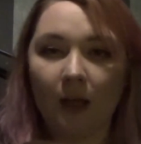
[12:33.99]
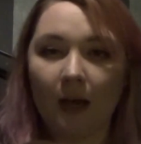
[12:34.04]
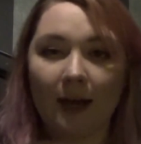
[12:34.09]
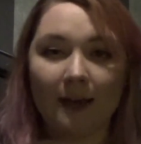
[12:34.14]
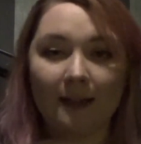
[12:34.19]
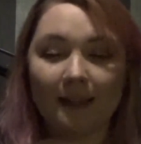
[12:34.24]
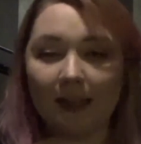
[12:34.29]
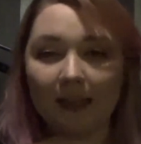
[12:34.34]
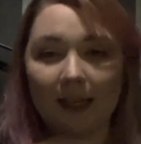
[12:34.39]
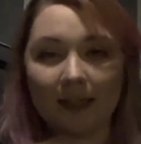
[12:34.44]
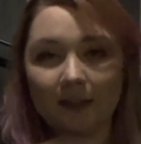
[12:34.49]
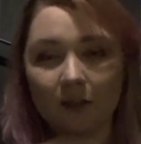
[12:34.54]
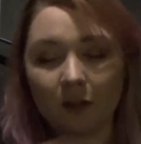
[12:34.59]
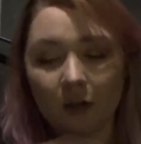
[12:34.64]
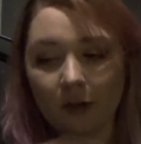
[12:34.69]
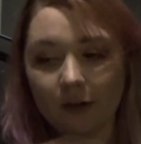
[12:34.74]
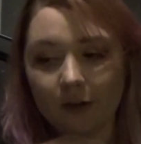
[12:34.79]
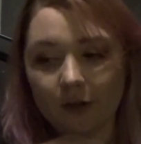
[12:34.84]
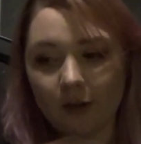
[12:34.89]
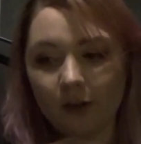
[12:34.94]
And they last
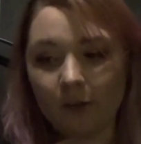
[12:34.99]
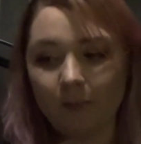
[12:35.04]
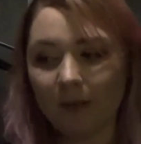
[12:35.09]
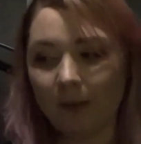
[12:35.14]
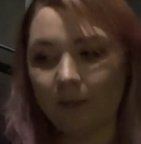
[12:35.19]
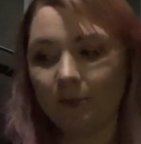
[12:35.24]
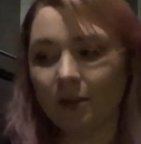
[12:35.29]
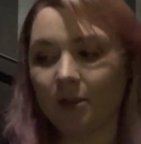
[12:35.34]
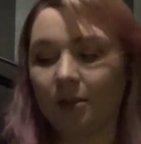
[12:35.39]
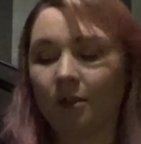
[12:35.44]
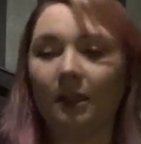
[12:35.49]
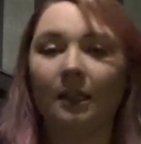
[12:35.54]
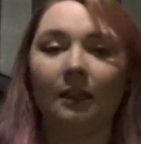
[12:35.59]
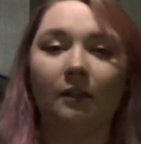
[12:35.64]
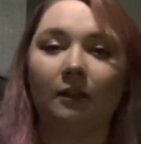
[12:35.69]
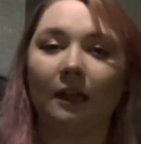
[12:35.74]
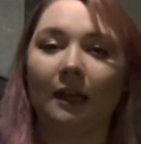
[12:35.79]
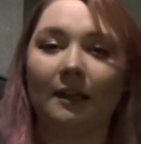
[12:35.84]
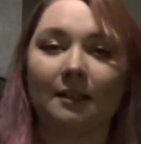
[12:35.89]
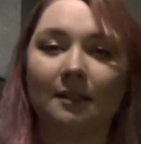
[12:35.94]
longer than the other bibs.
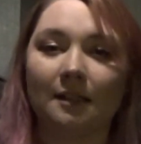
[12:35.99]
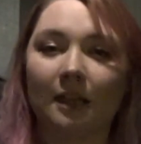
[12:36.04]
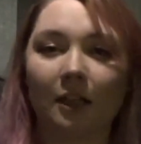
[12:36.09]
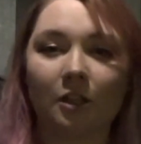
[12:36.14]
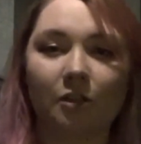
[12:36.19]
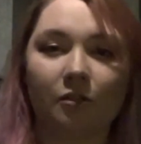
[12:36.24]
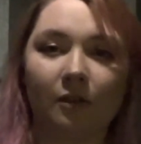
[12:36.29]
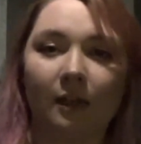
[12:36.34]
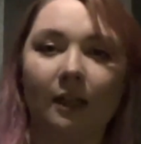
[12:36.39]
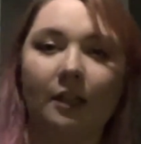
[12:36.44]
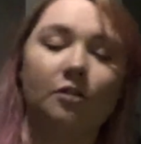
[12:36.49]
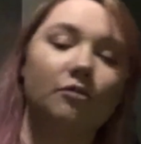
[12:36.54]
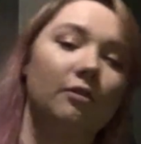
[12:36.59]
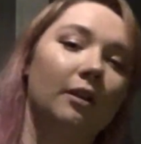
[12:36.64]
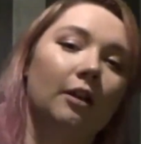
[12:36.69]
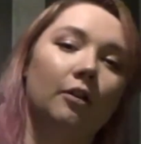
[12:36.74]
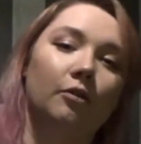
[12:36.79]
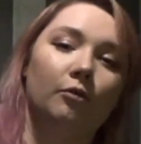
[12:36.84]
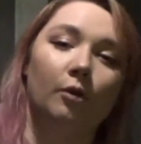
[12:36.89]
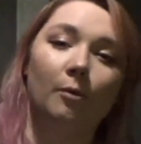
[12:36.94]
He'll get saturated
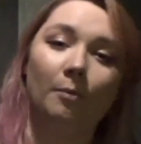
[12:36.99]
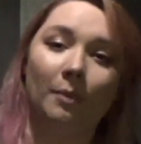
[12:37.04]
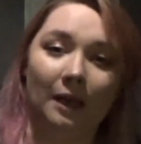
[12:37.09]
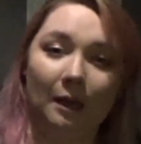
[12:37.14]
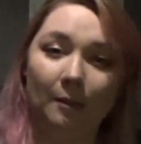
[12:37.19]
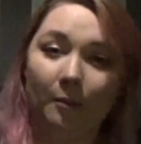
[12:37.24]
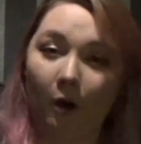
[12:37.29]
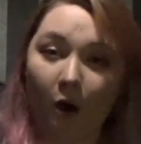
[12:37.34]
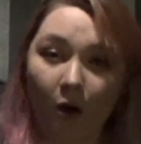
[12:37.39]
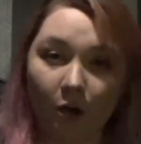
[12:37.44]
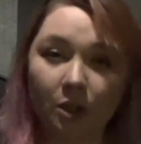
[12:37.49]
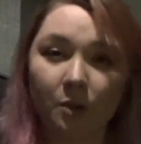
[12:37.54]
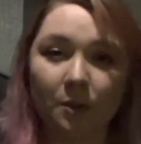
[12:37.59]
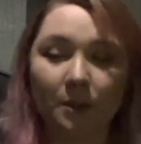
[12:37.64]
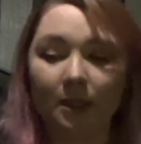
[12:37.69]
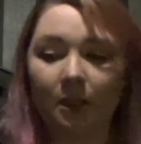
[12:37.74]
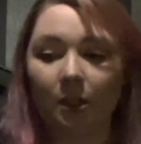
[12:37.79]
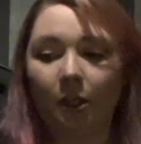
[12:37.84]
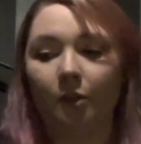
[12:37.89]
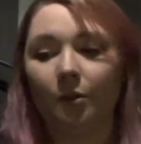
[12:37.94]
straight through a bib onto
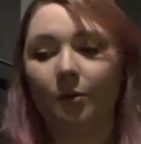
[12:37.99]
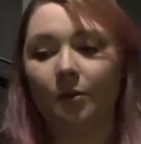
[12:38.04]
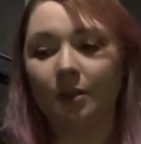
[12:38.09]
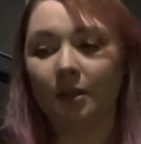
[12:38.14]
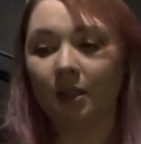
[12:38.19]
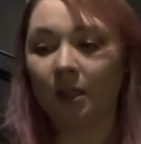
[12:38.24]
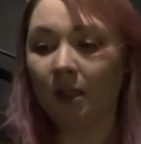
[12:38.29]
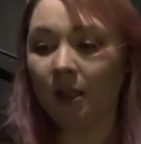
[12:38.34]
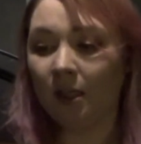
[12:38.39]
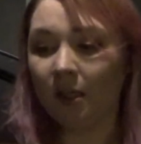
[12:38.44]
his clothes